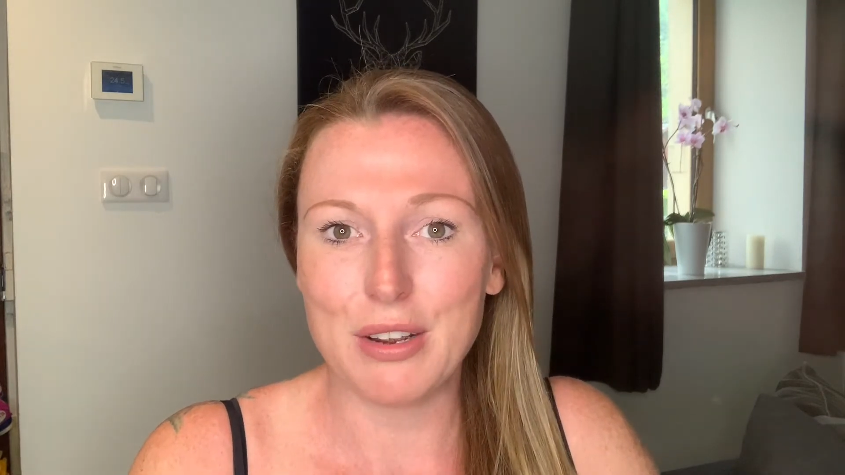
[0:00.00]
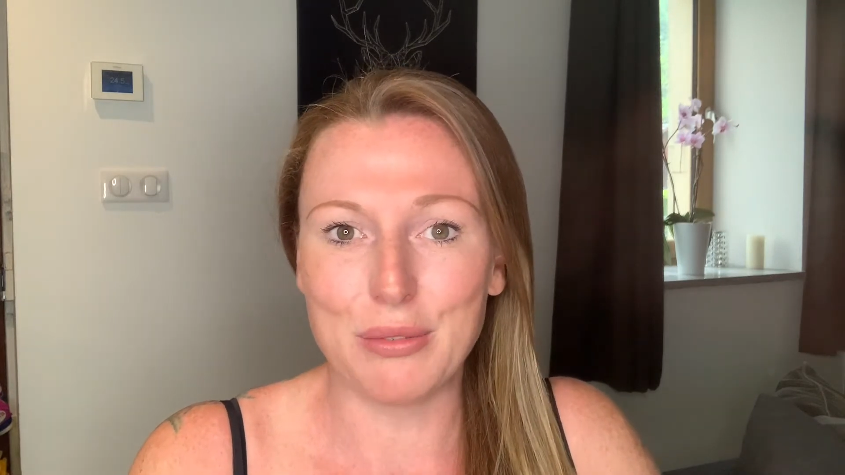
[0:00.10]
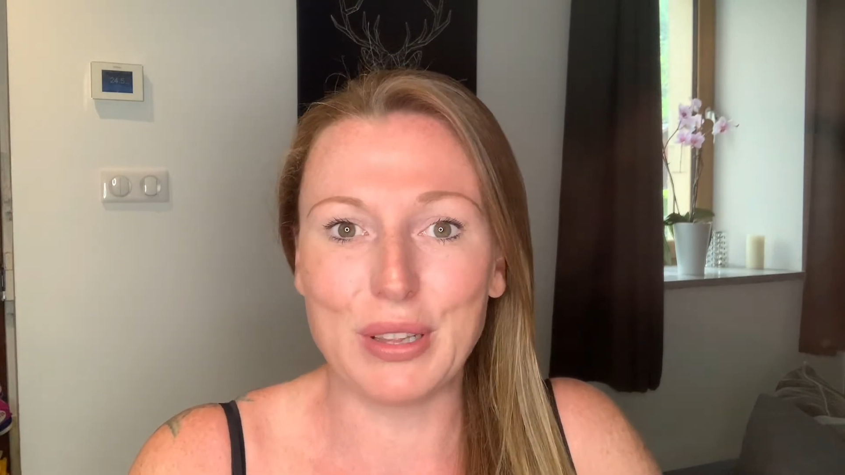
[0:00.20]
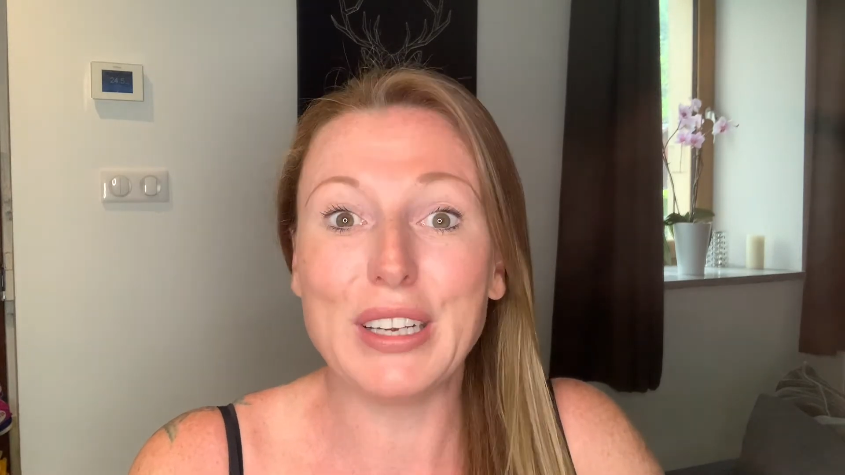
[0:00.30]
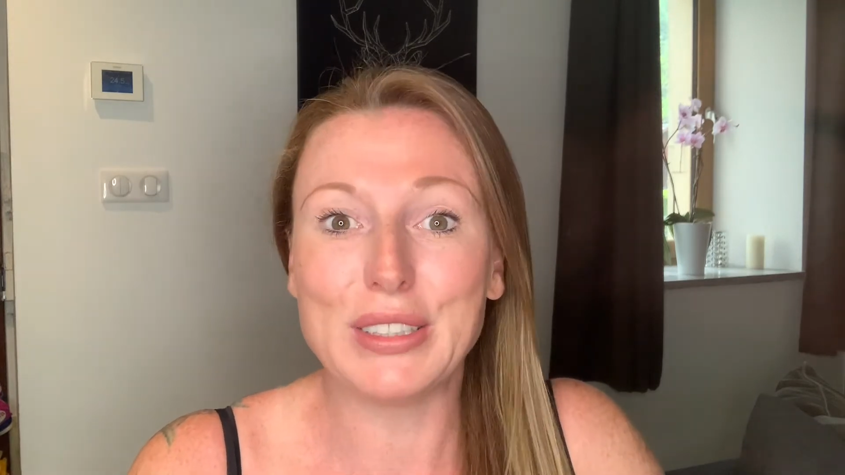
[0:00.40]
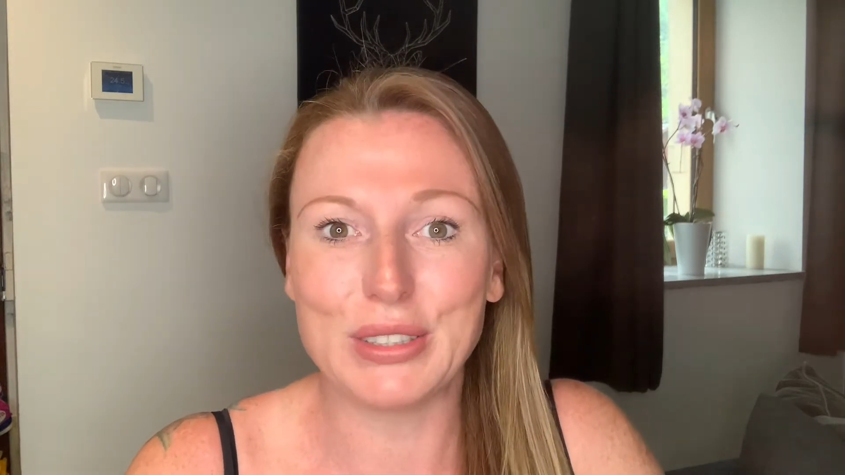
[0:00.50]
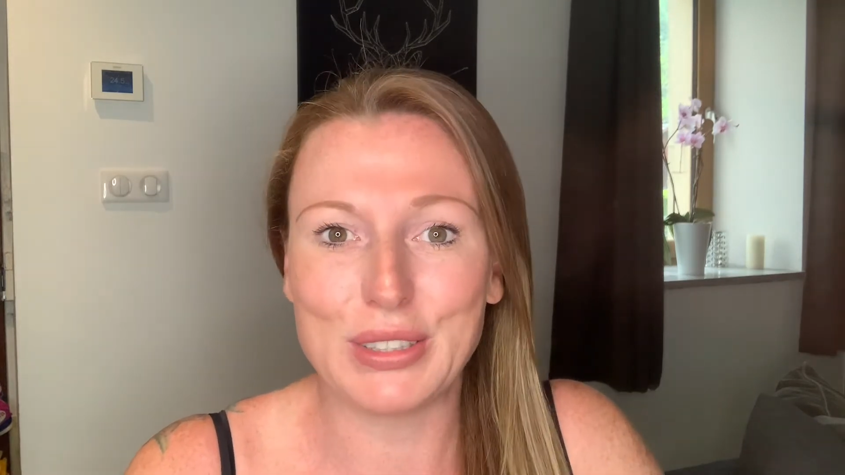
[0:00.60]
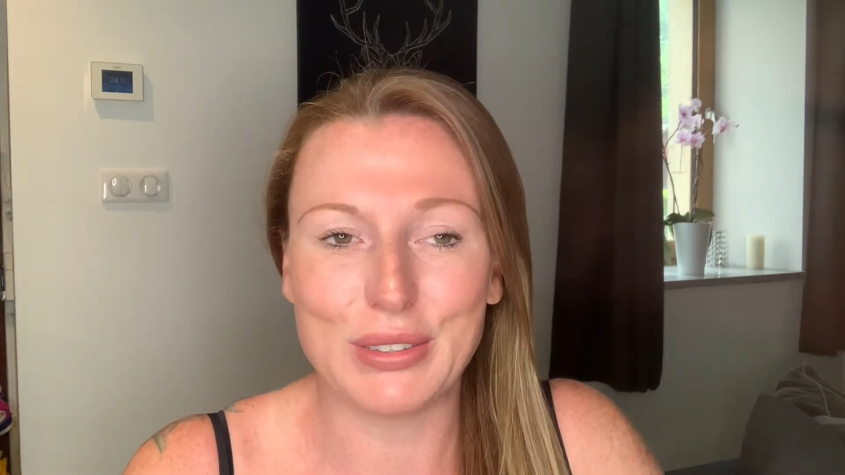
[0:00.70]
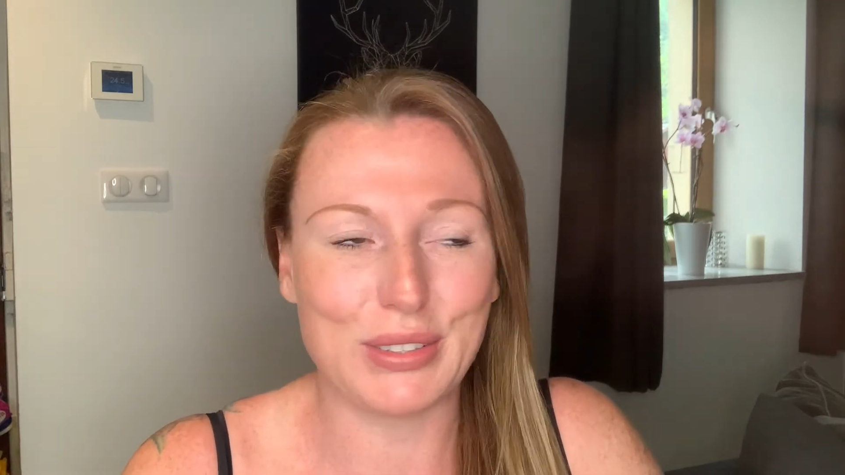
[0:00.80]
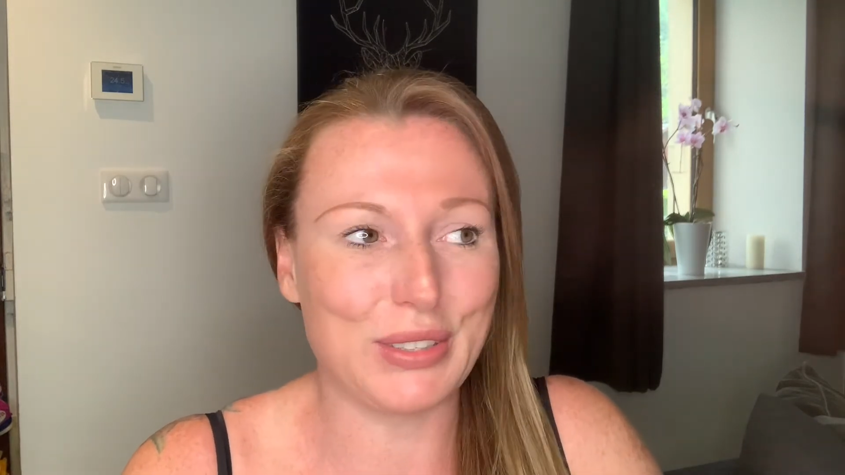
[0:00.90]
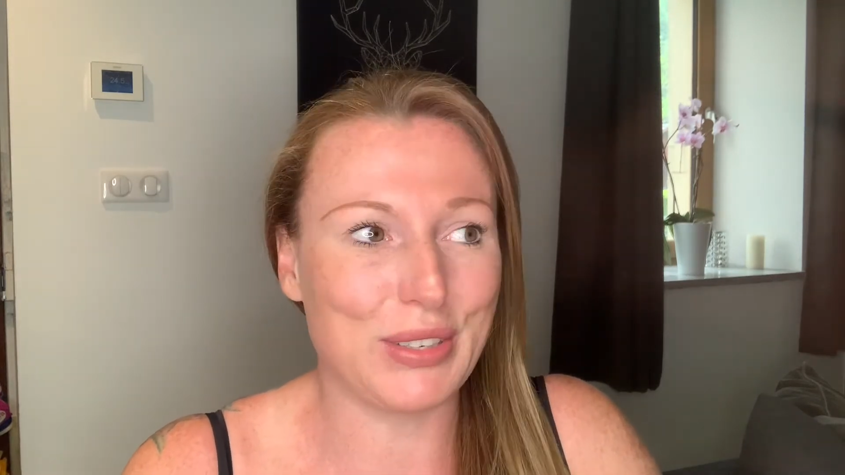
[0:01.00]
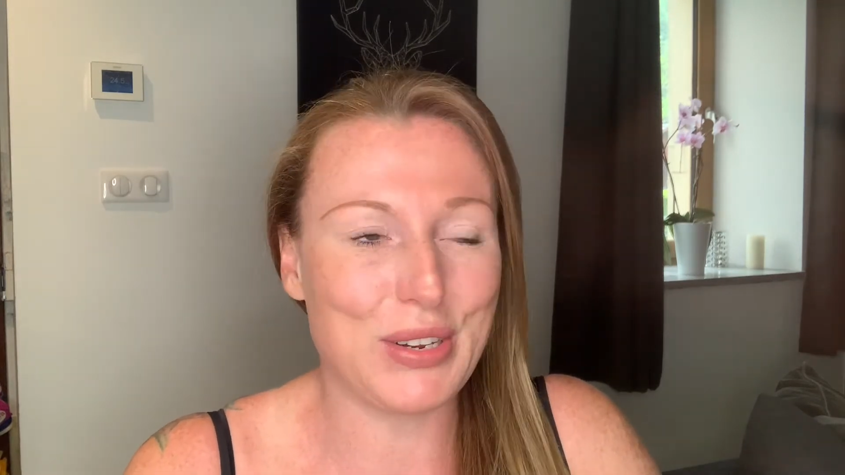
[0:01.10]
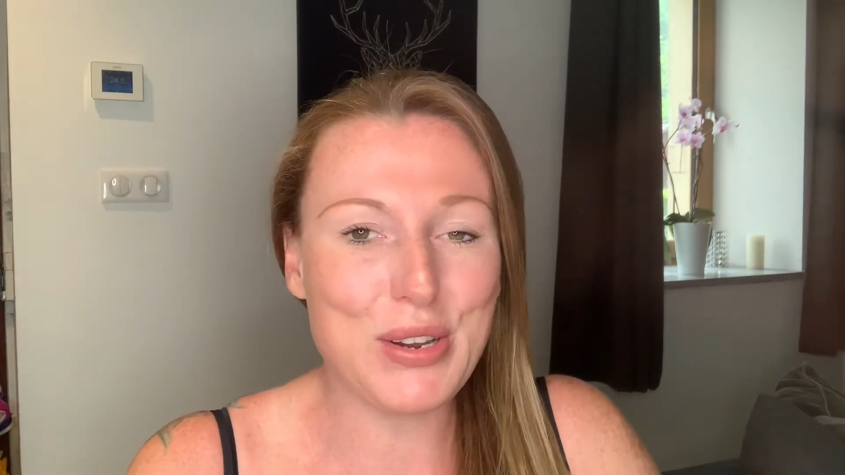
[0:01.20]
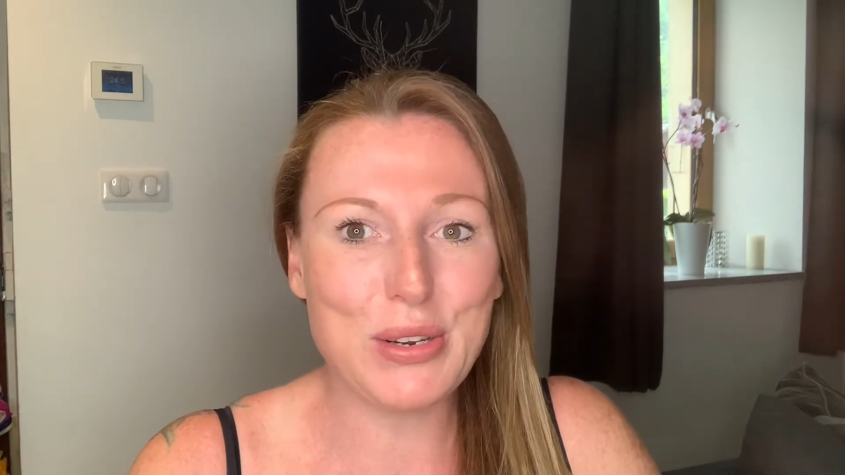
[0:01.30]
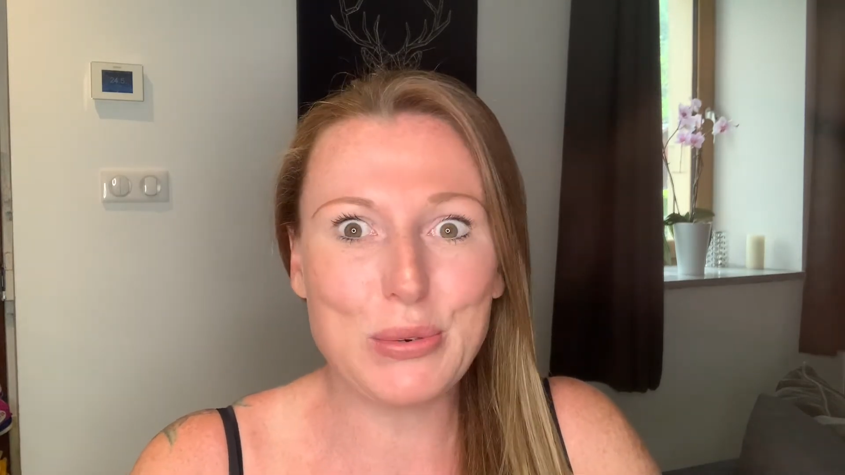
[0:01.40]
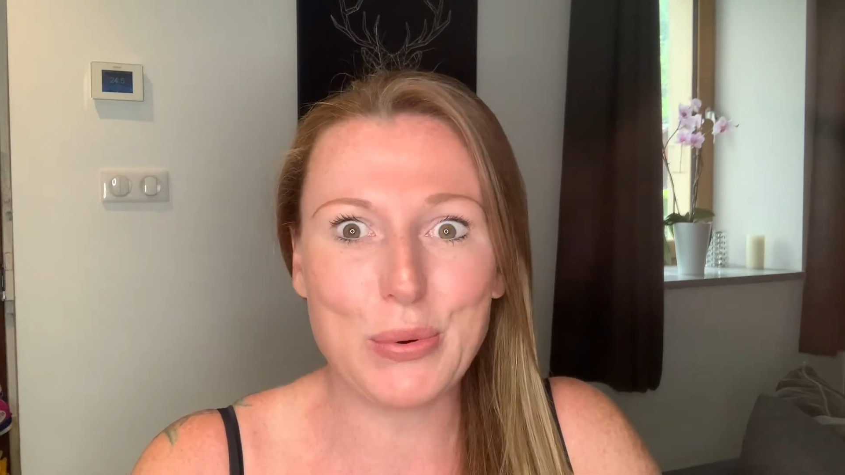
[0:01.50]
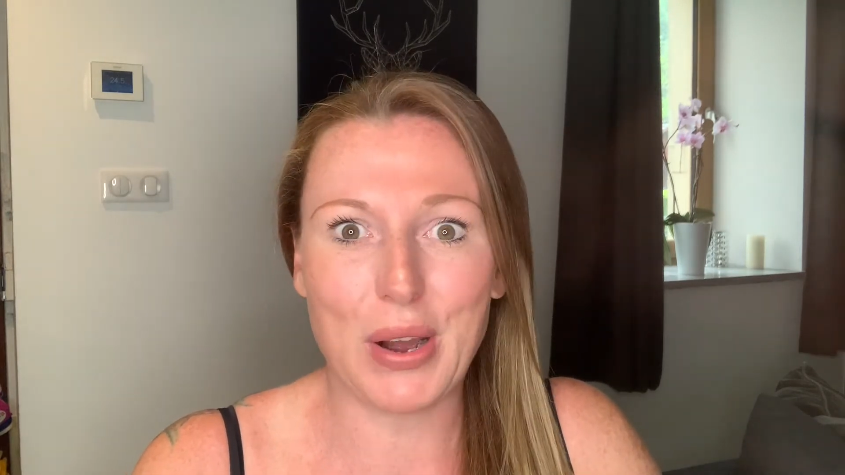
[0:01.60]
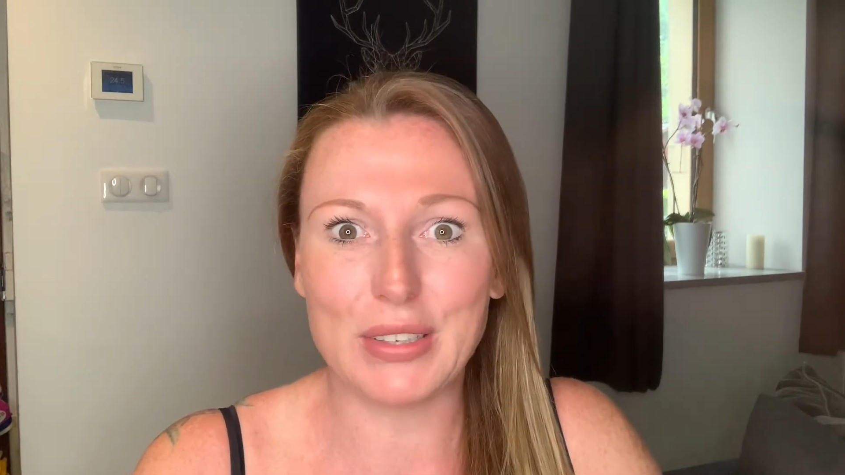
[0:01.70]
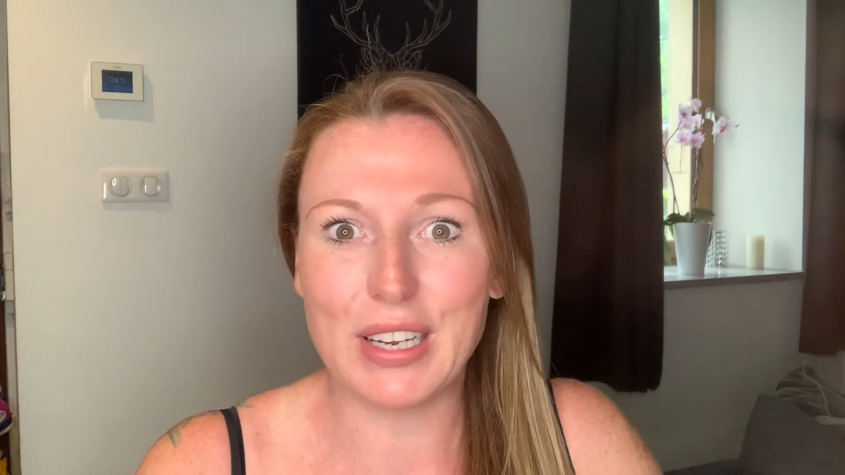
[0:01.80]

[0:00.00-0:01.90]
Relationships is a huge one,